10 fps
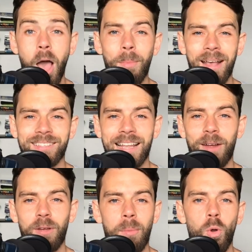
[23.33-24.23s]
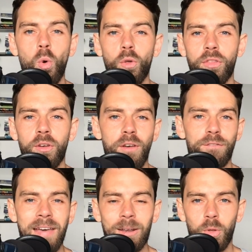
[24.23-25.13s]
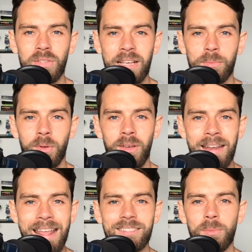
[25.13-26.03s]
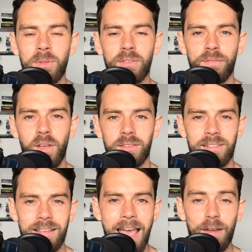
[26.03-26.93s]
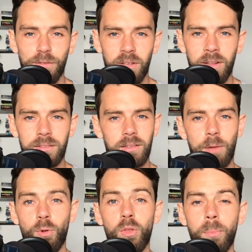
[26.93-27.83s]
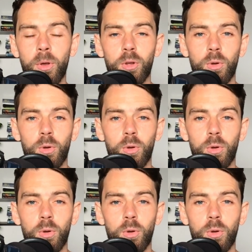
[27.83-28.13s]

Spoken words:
I'm Max Lowry. I'm an author, fat loss expert, and intermittent fasting advocate. I wrote the book